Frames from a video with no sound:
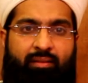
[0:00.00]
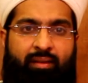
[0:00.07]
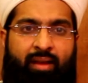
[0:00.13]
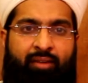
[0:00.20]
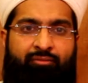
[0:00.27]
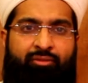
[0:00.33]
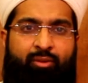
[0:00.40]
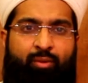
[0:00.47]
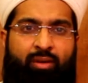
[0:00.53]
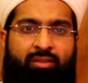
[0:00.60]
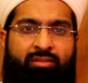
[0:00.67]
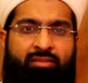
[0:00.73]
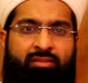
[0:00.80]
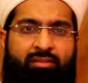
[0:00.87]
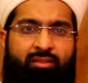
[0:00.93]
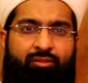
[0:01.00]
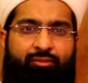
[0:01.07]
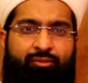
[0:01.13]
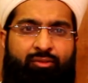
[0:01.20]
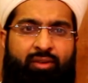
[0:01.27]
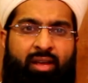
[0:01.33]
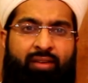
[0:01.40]
Everyone's
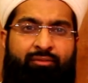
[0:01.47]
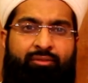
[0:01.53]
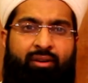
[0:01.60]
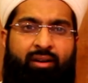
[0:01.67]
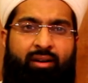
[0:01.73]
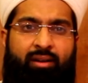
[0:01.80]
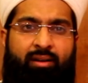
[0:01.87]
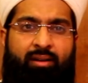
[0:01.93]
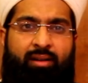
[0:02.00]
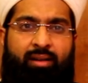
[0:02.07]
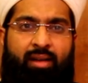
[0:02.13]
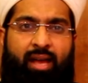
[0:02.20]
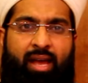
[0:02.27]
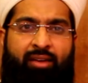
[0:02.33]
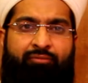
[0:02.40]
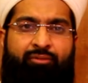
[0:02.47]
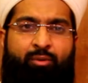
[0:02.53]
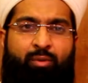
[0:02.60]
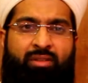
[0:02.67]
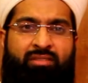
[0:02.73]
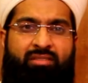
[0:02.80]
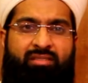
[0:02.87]
flavor,
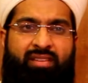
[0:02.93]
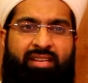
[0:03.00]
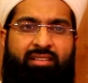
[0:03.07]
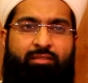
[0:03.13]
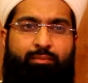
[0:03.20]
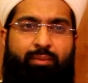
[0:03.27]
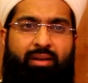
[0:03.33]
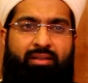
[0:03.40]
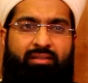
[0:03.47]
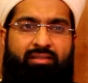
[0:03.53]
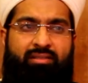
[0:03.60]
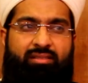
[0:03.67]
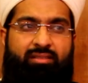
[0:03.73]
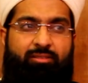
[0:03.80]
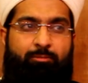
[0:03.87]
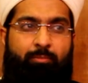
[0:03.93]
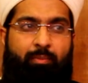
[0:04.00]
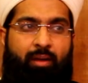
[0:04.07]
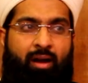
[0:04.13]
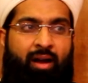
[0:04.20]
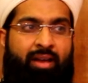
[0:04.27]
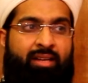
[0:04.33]
everyone's taste buds
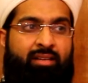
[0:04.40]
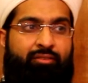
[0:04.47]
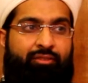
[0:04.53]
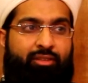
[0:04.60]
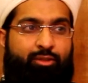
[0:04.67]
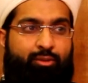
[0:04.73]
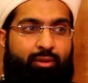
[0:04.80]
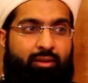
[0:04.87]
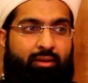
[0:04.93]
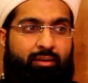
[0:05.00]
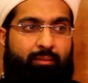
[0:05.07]
are individual.